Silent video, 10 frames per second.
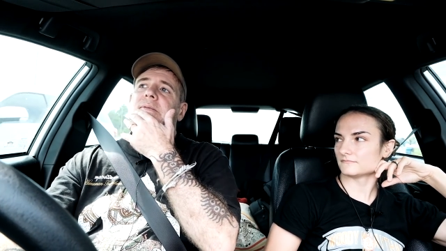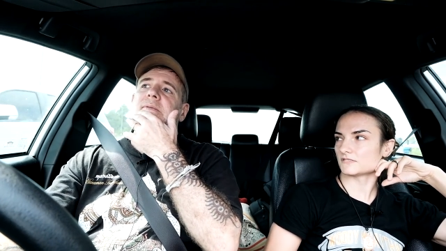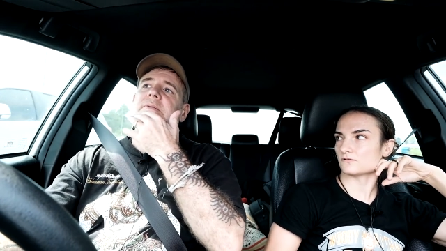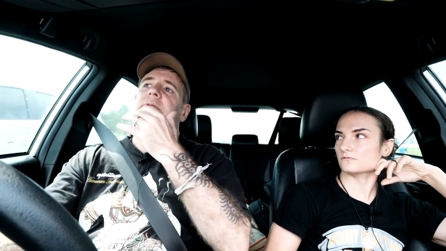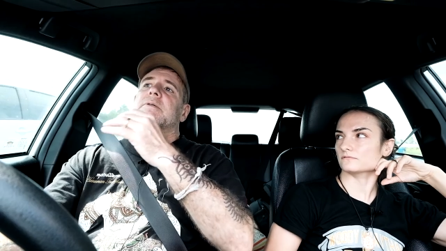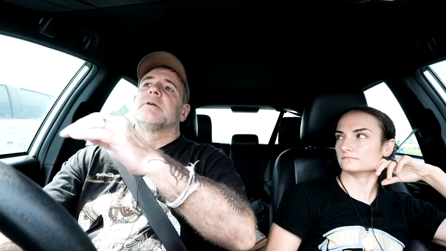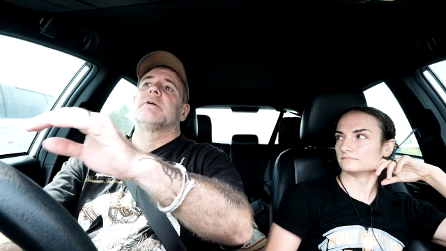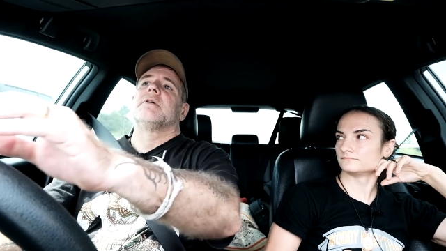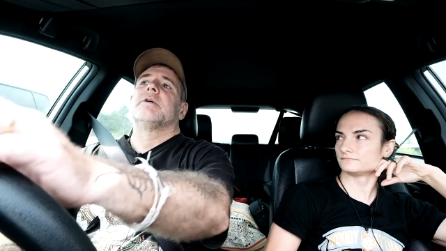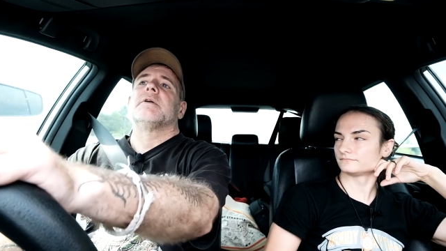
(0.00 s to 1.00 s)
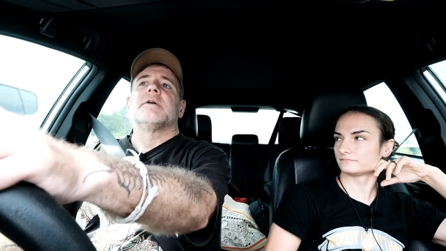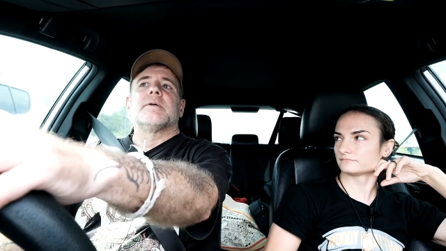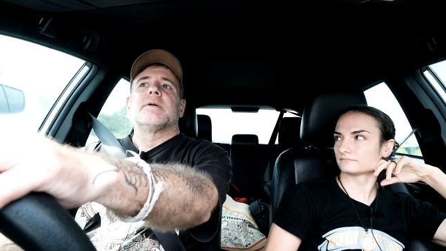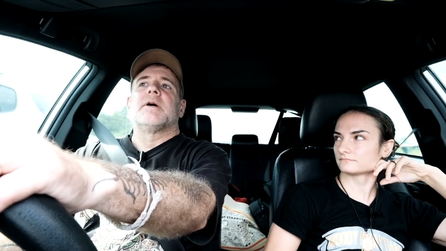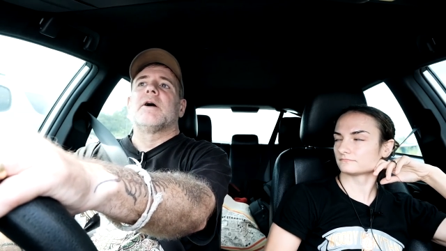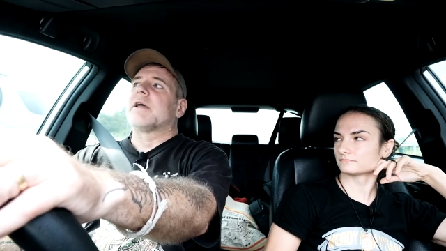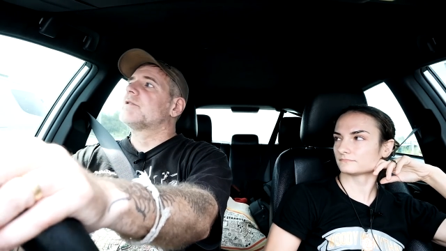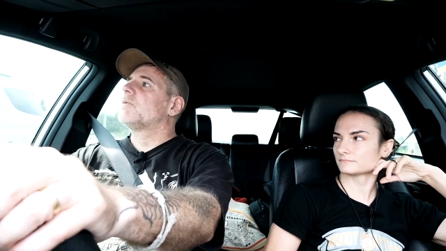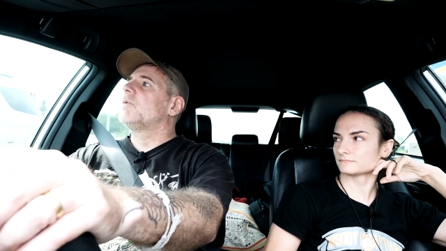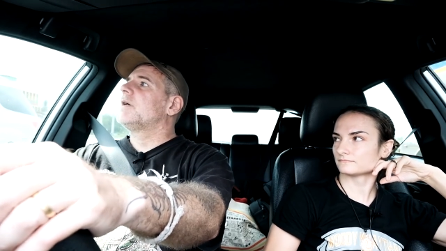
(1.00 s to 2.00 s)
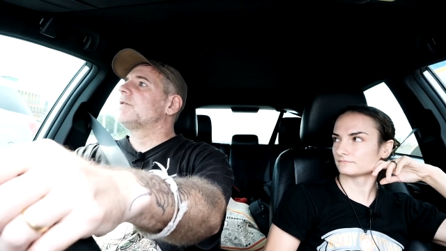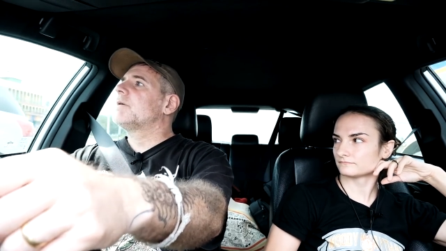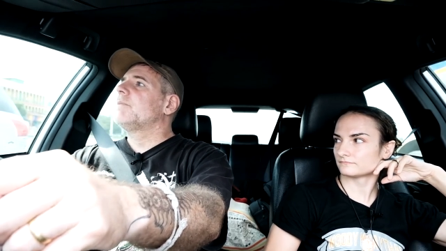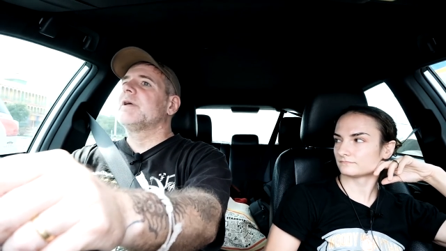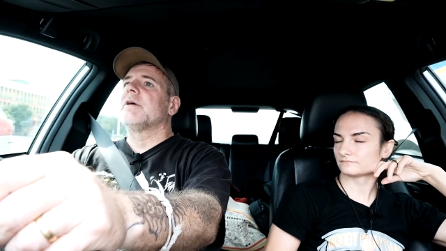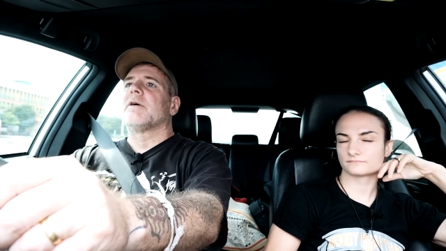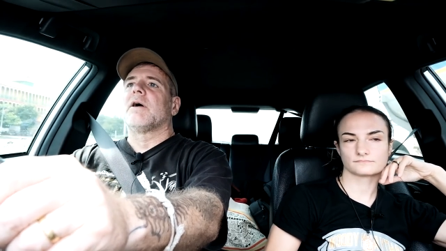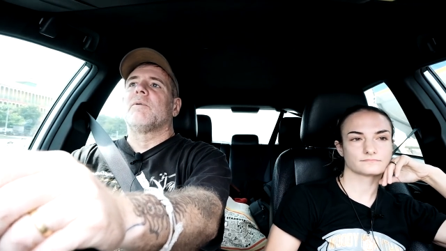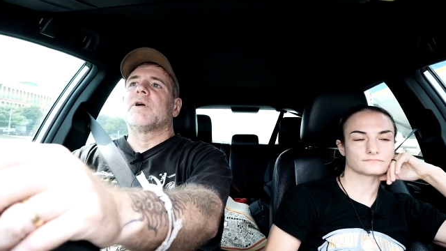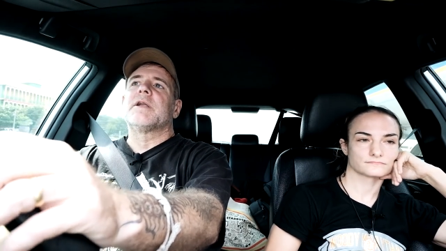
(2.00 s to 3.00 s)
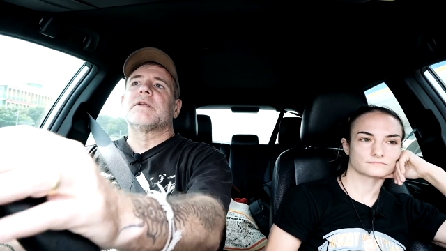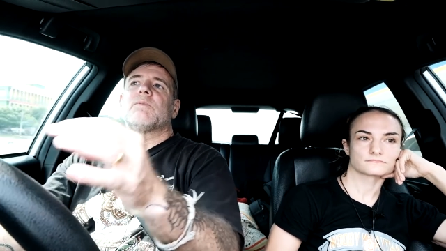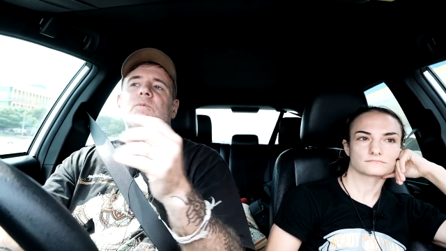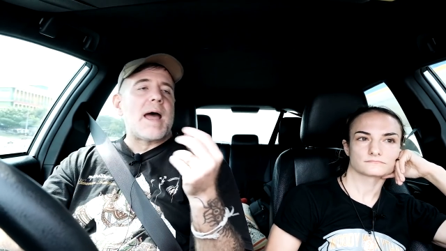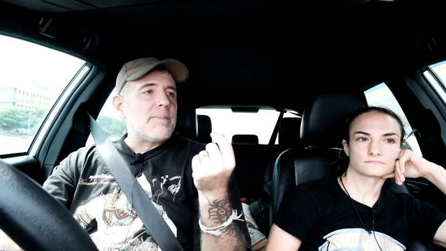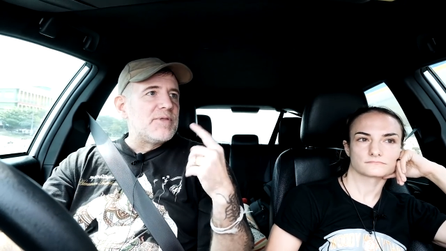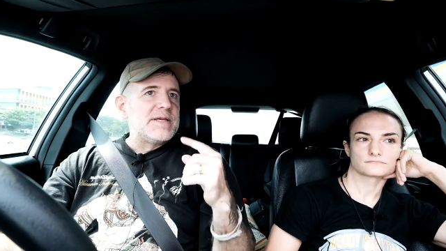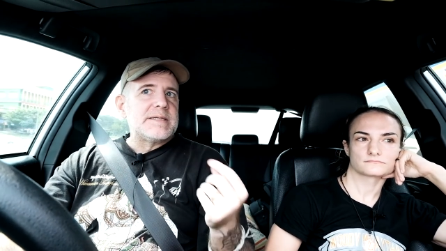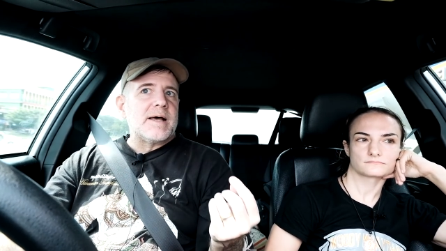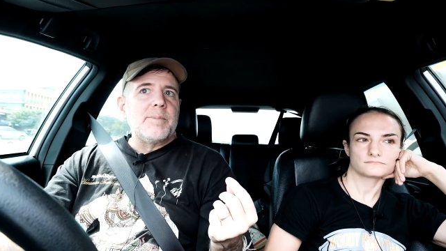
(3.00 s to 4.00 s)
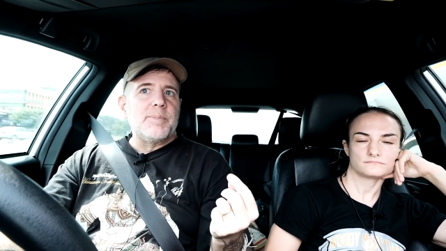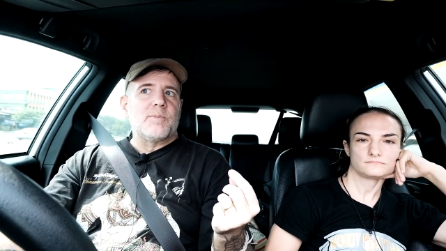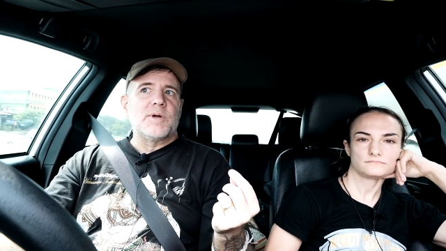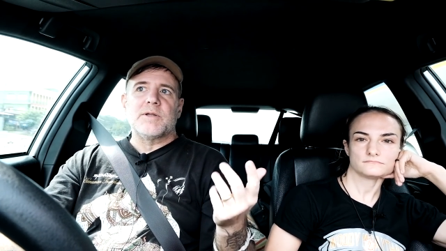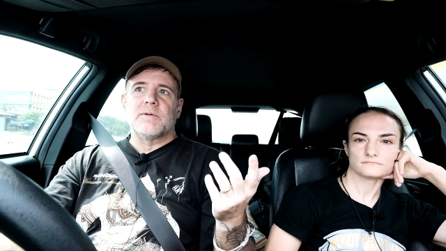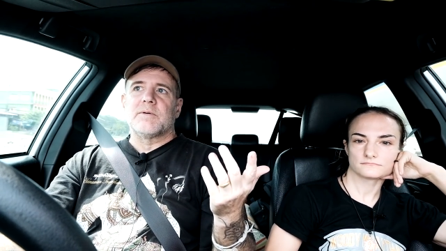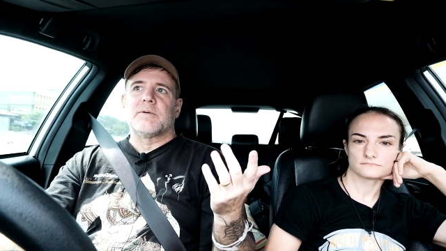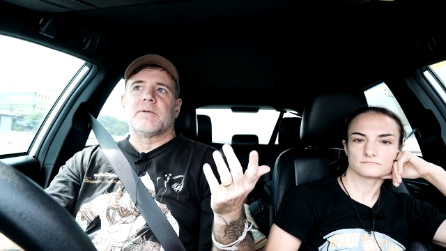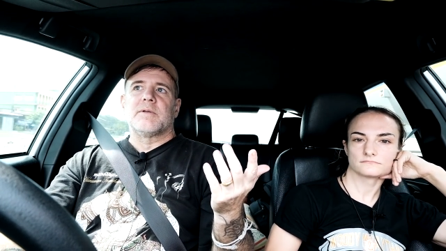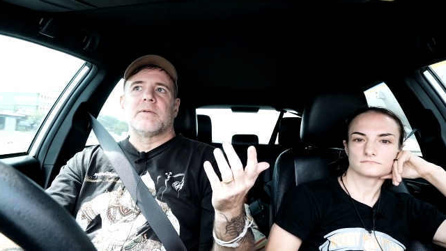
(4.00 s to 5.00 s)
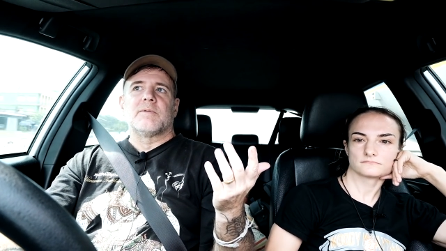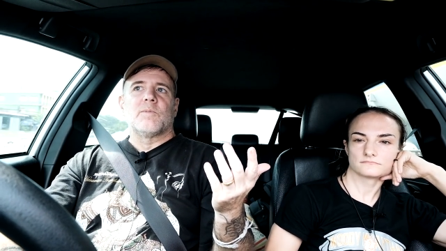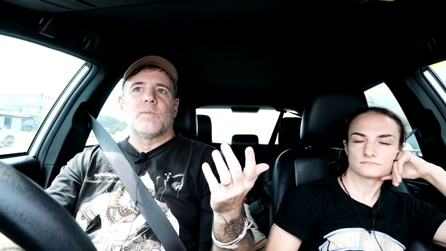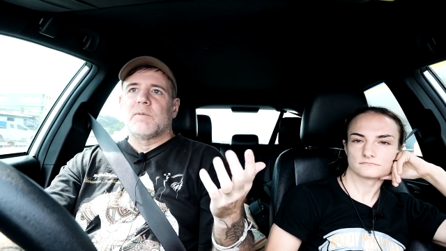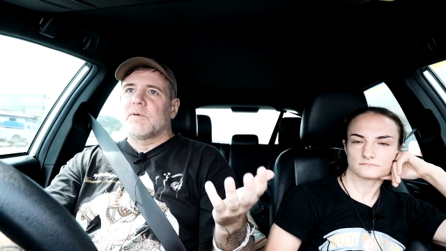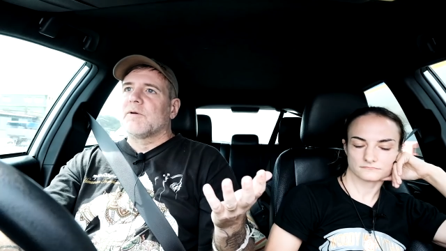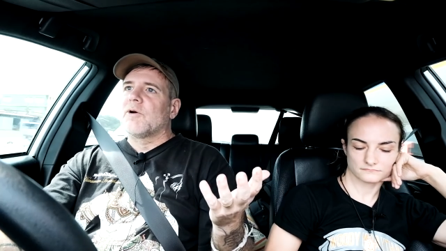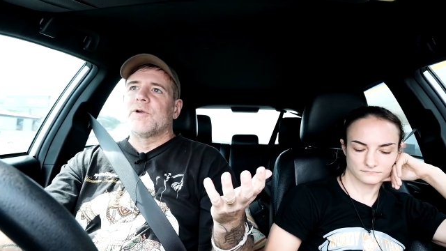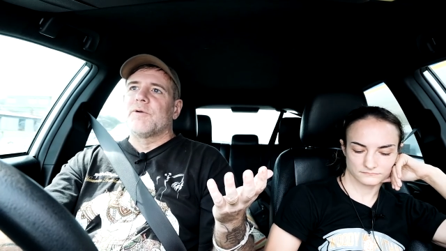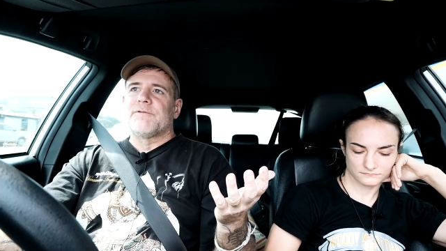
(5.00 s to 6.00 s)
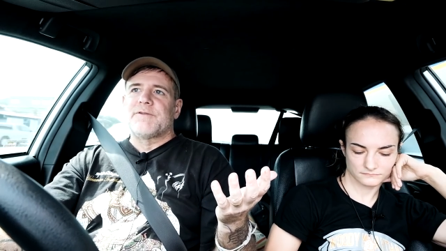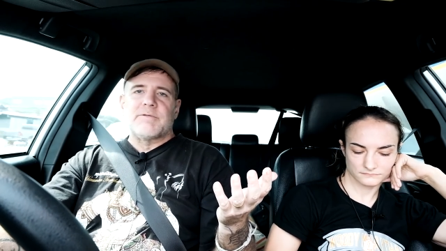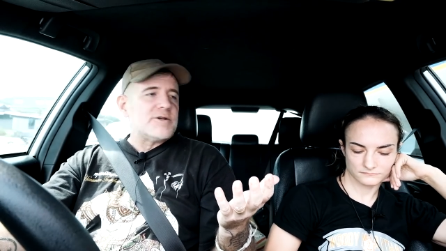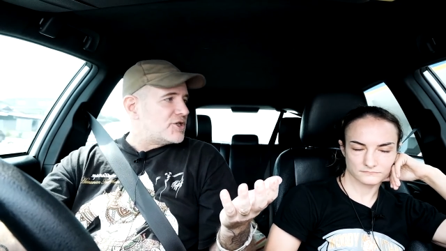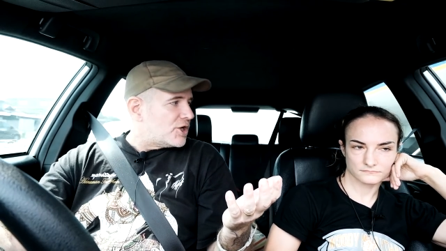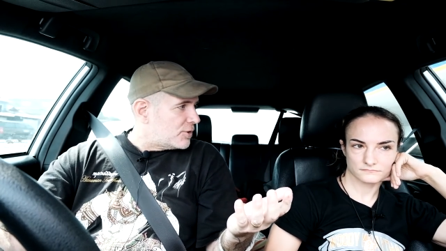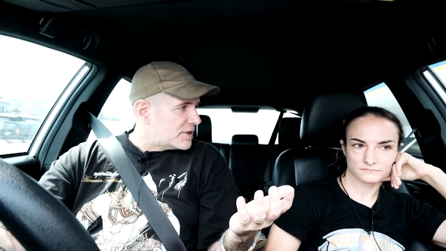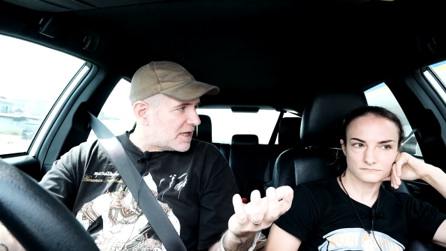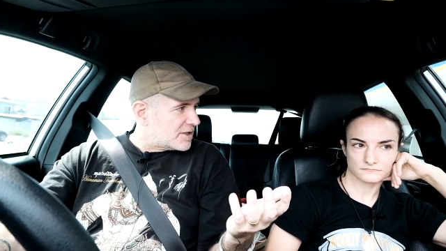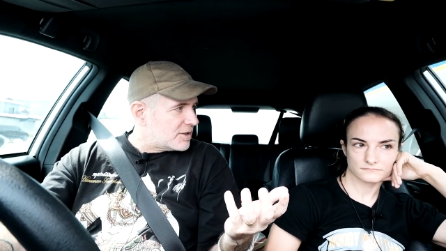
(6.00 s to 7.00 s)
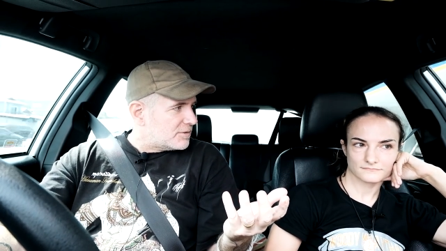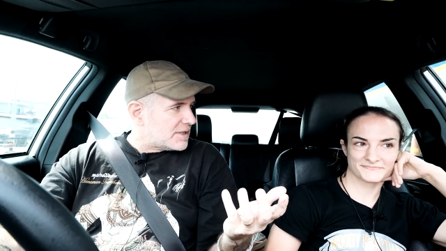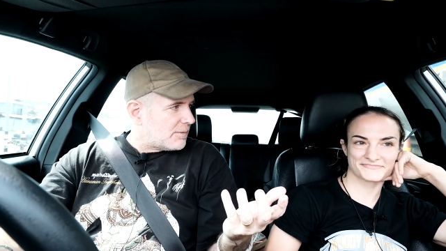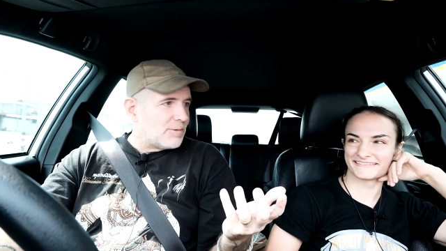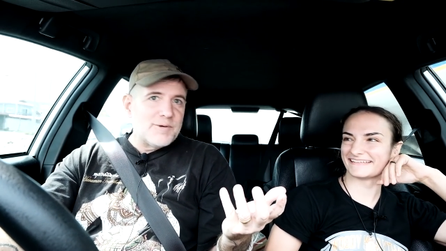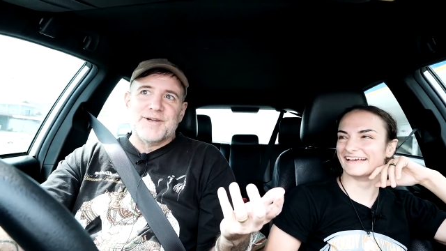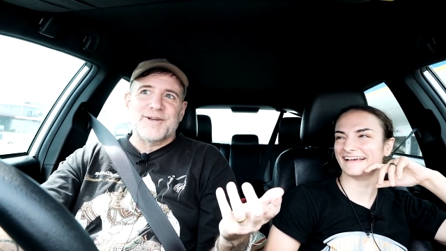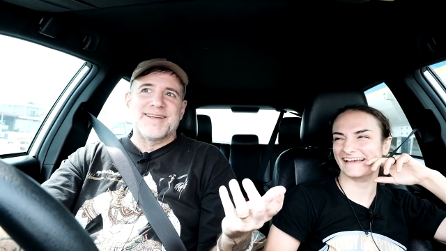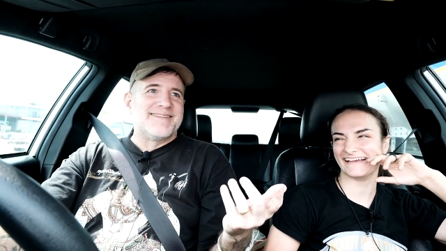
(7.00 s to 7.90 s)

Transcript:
Speaker 1: It's cool. Okay, so what else can we? We're gonna wrap this up. What? What we were going to a favorite joke section? Is that what we were doing?